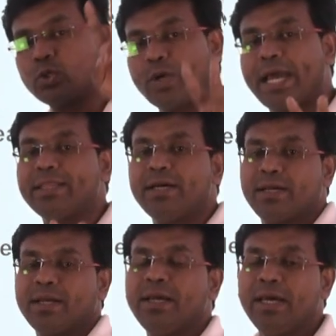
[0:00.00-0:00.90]

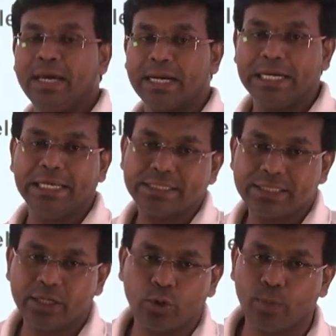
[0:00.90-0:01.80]
together release
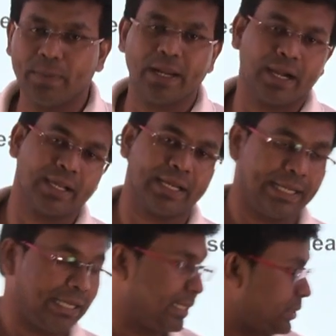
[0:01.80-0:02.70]
the Global Hunger
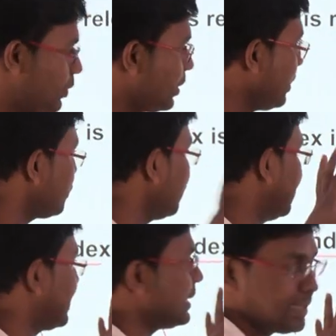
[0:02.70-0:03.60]
Index. Okay, so
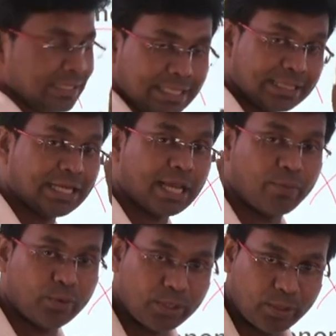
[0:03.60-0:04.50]
this is the thing that I
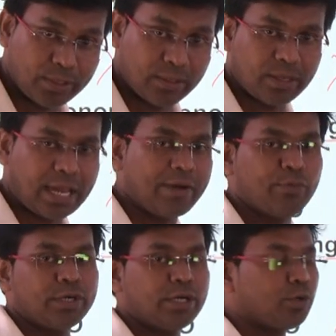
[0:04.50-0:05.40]

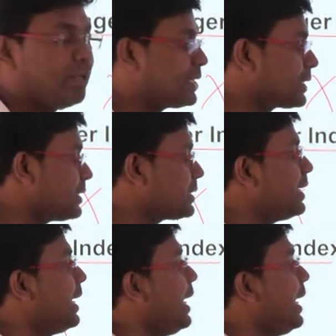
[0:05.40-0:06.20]
wanted to discuss